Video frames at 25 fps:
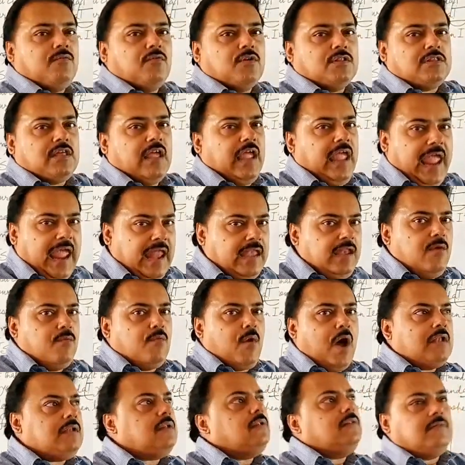will think,
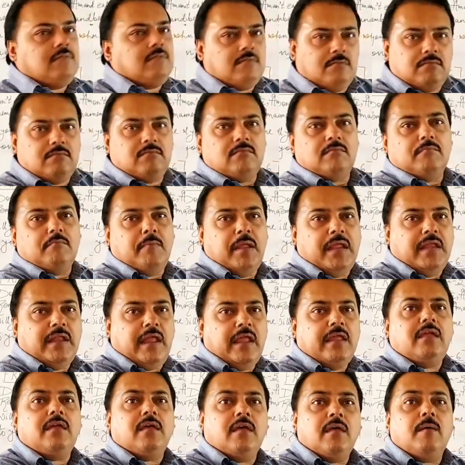anyone,
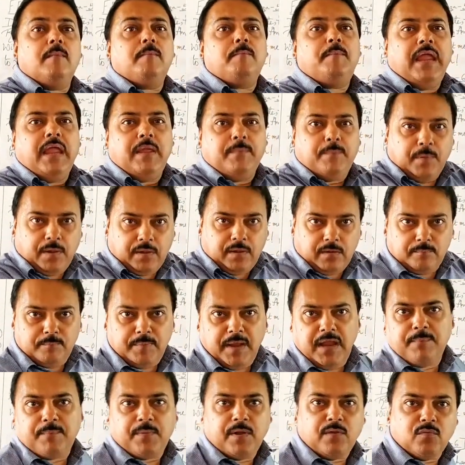meaning
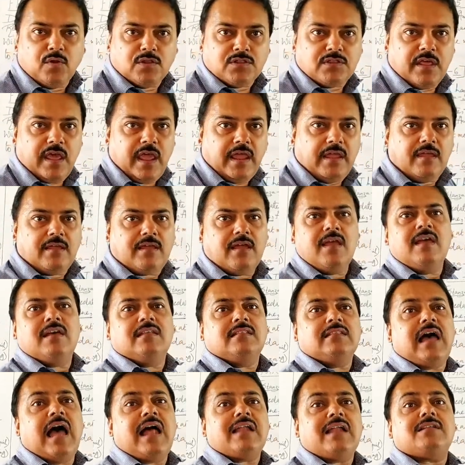people will
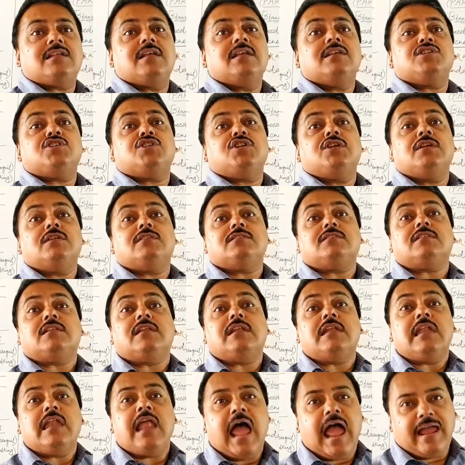think that she is
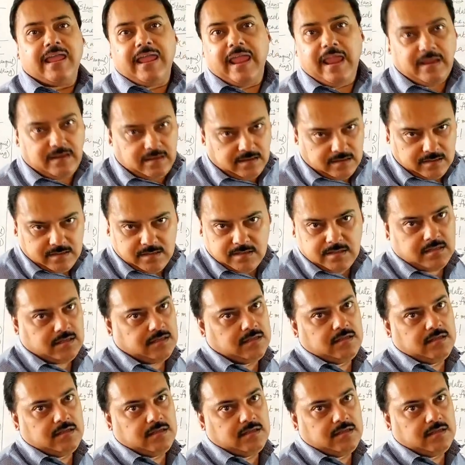nagging her.